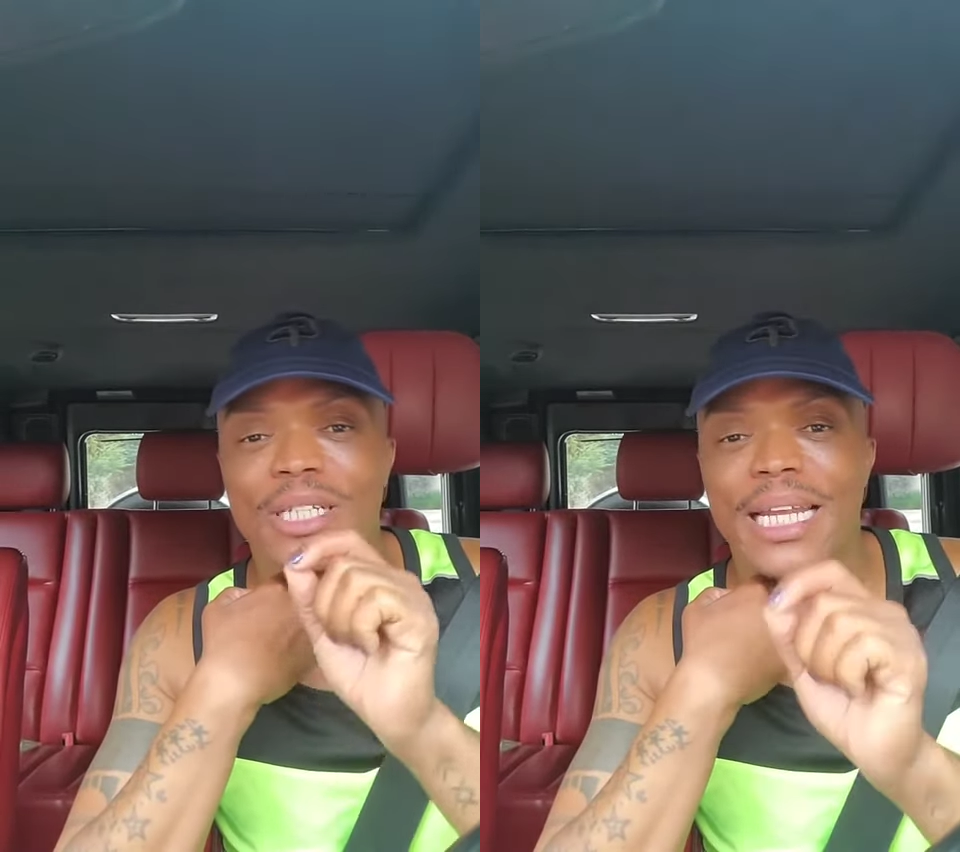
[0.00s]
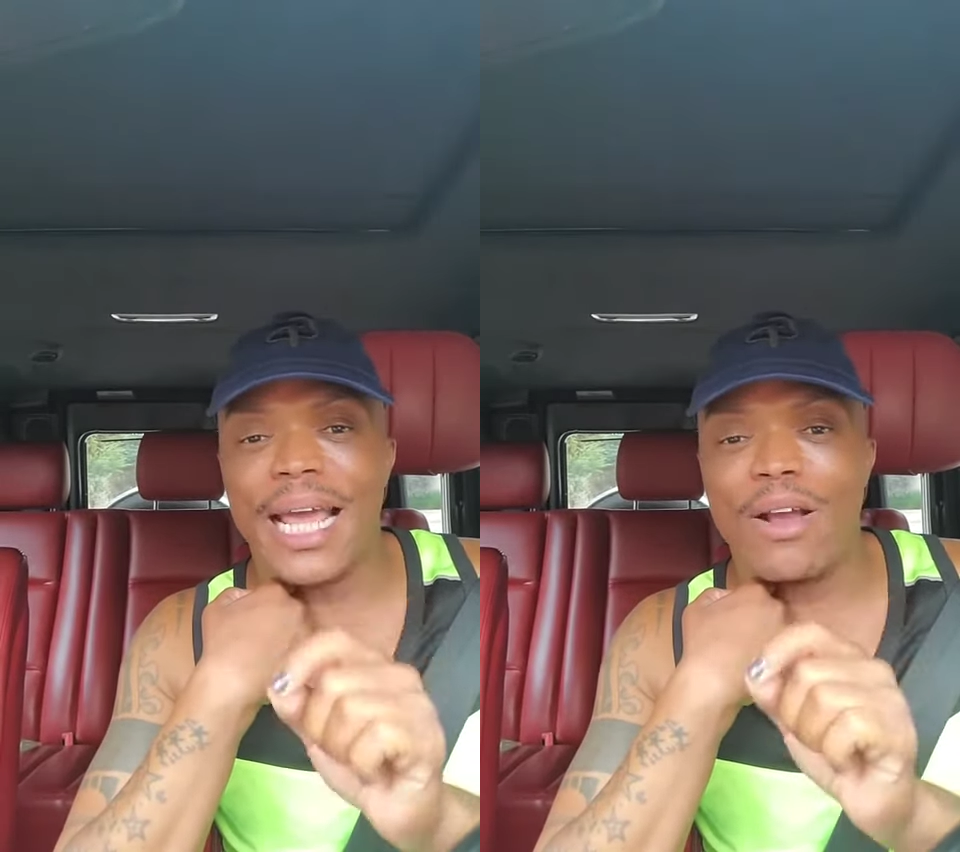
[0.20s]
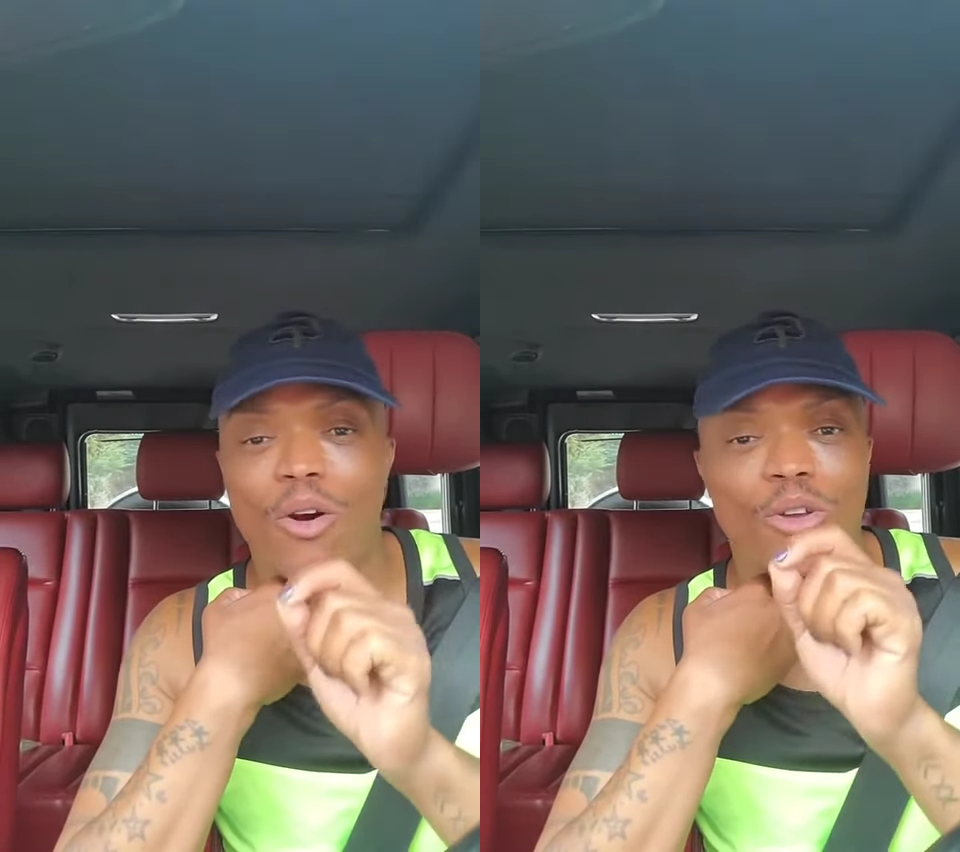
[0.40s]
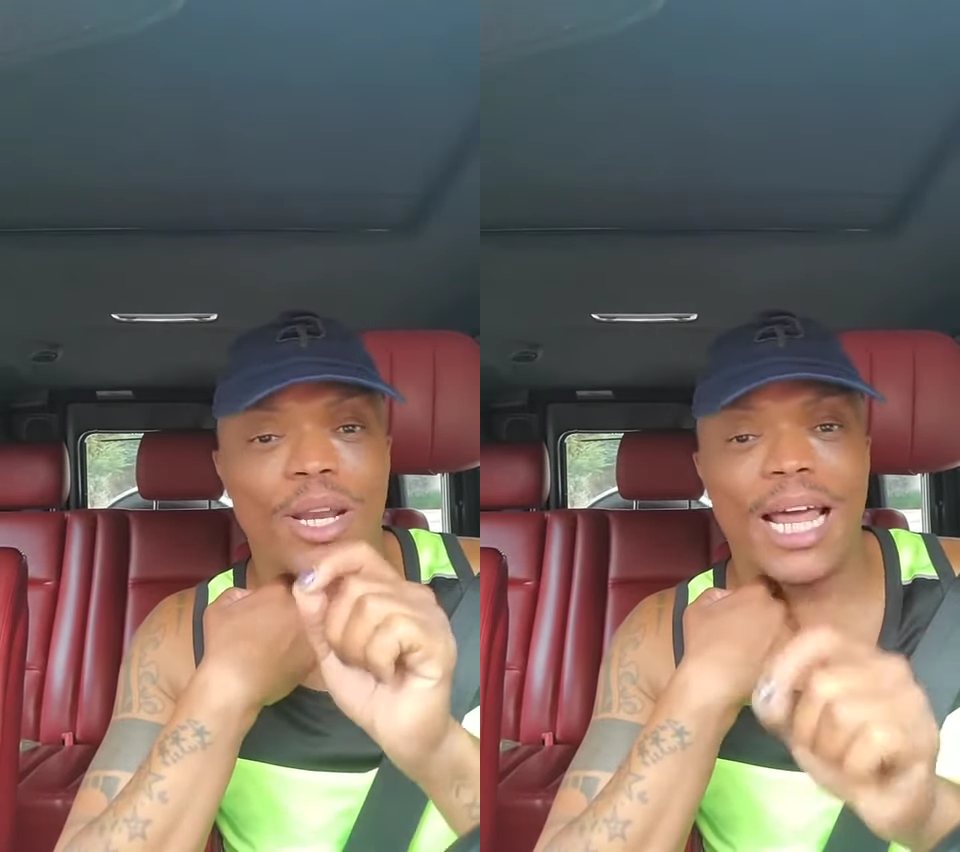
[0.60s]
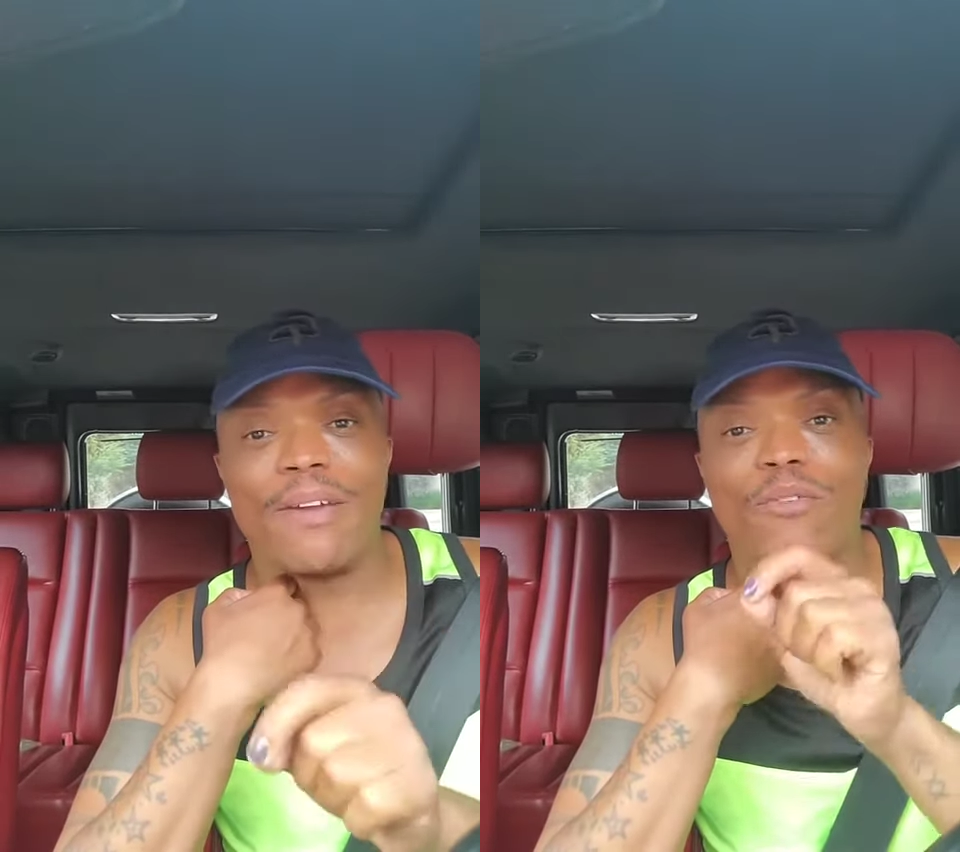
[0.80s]
day or your
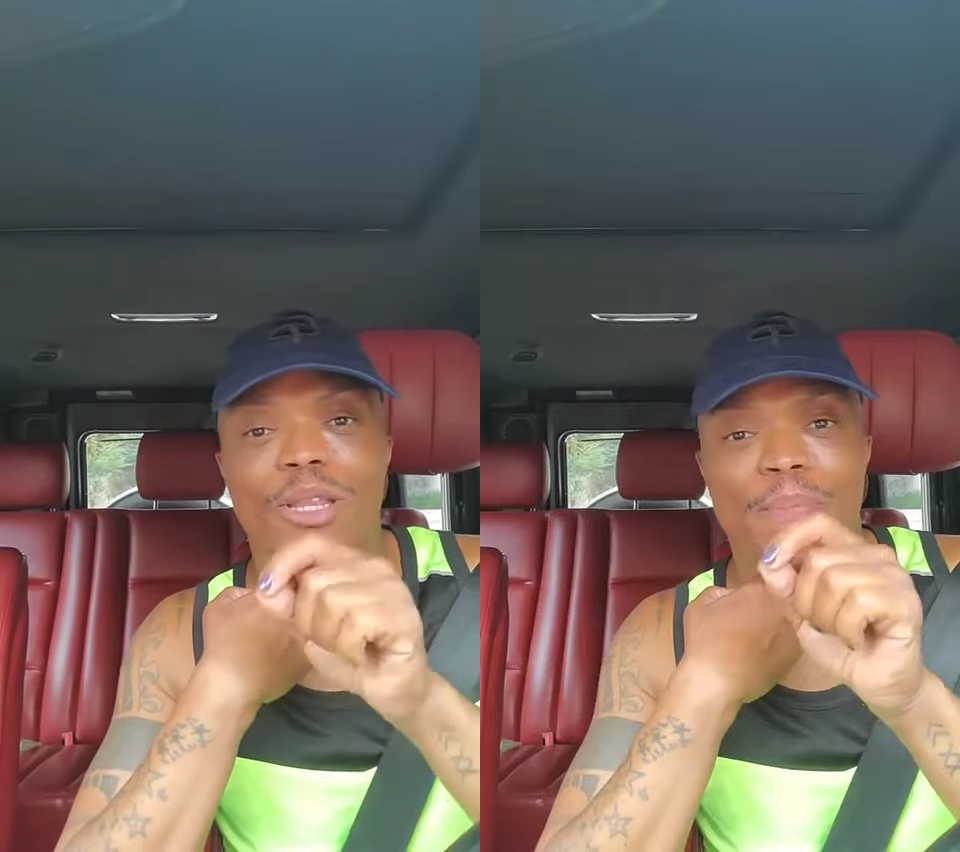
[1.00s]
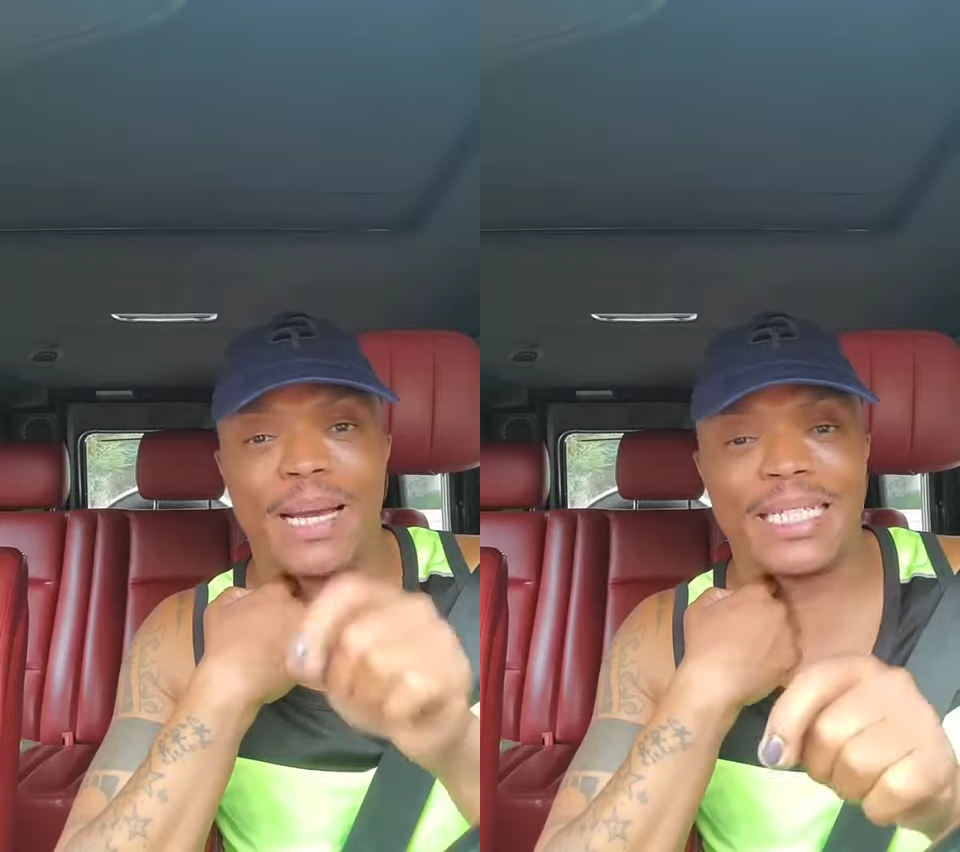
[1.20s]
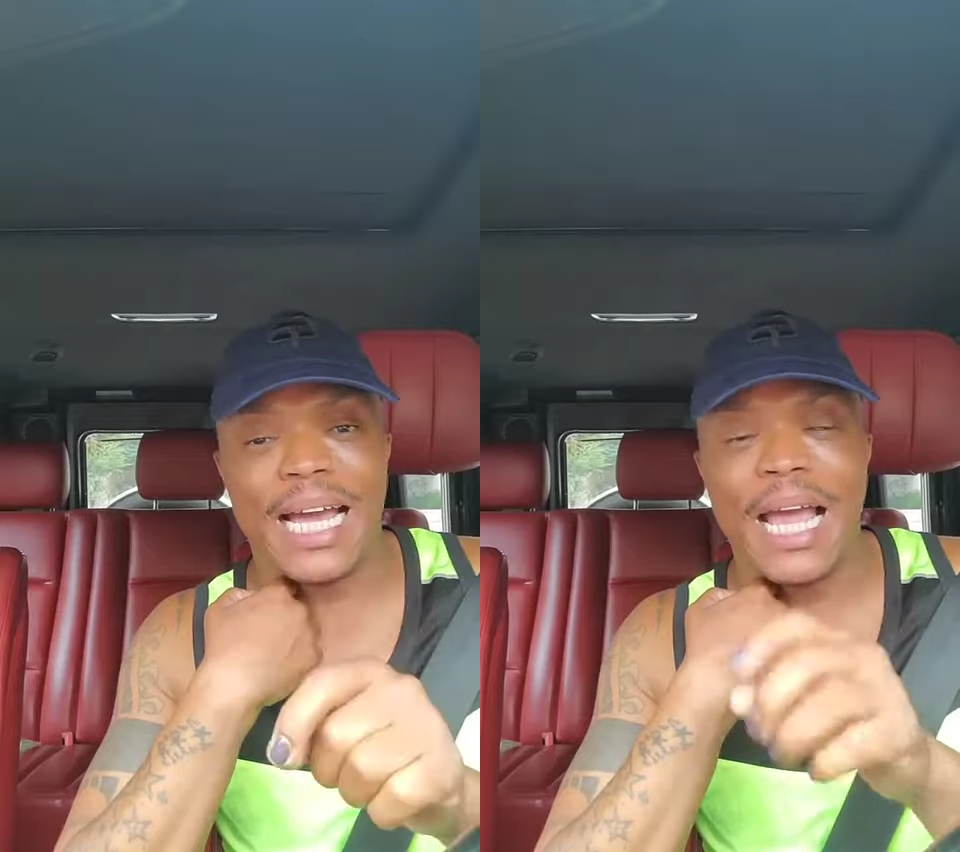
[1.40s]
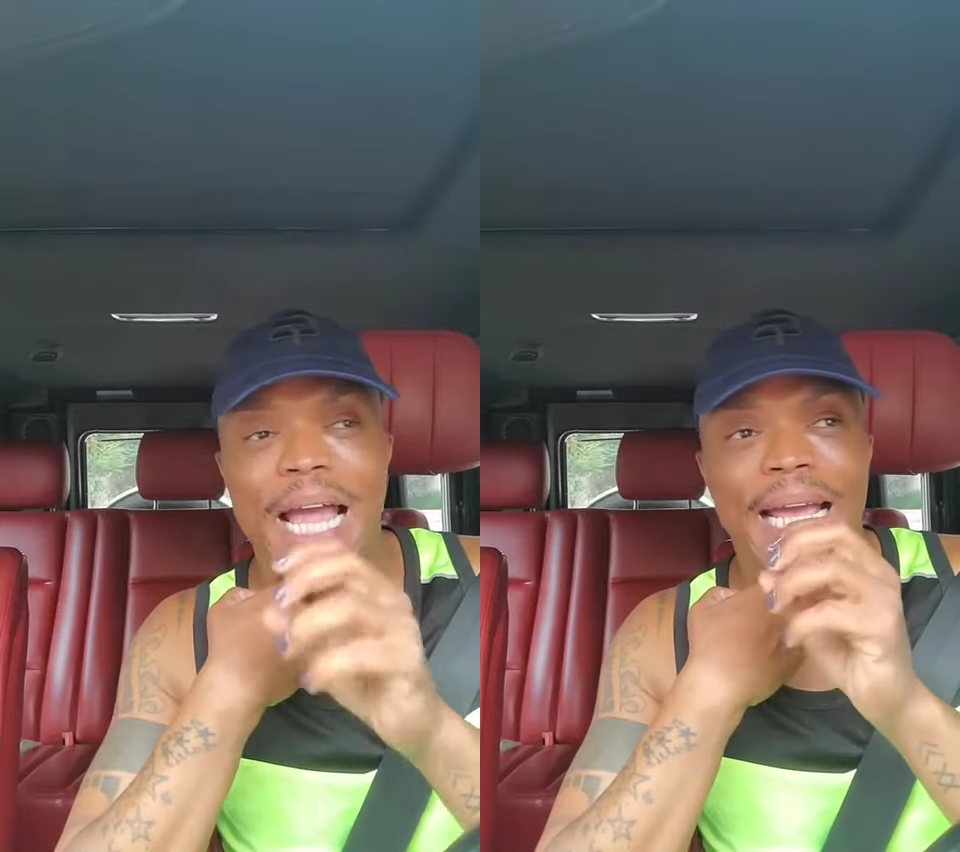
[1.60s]
life for the better